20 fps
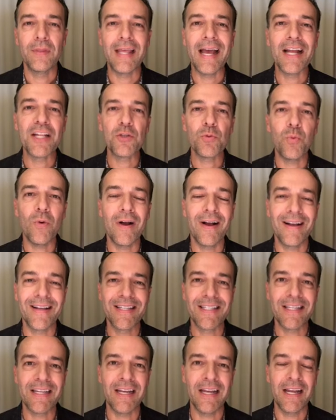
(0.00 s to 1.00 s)
That's why I
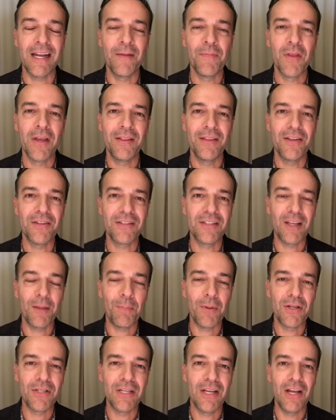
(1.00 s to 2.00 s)
say this is a
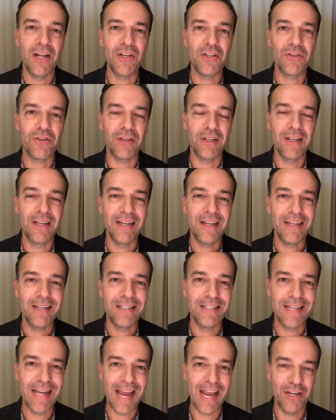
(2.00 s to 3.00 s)
potentially
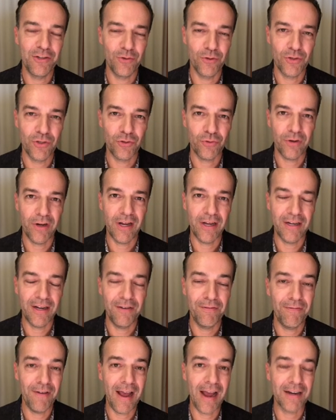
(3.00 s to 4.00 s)
dangerous trade. In
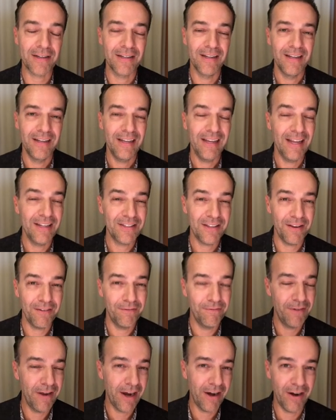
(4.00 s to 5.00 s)
fact, it's a
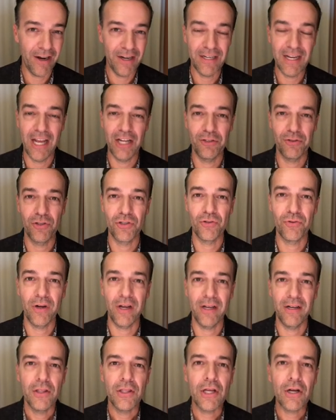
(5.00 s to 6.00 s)
very dangerous
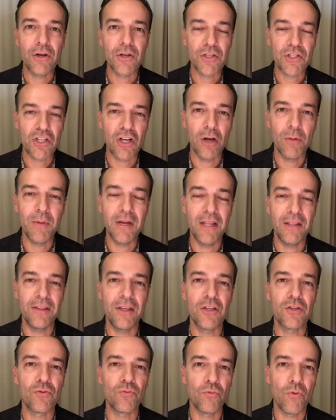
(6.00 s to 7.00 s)
trade. There are so many
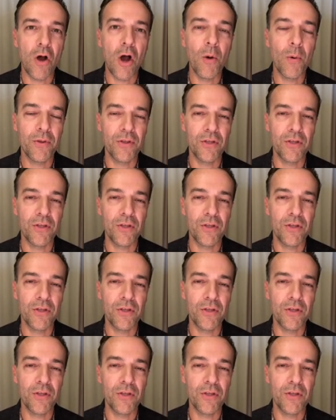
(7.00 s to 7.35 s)
things wrong with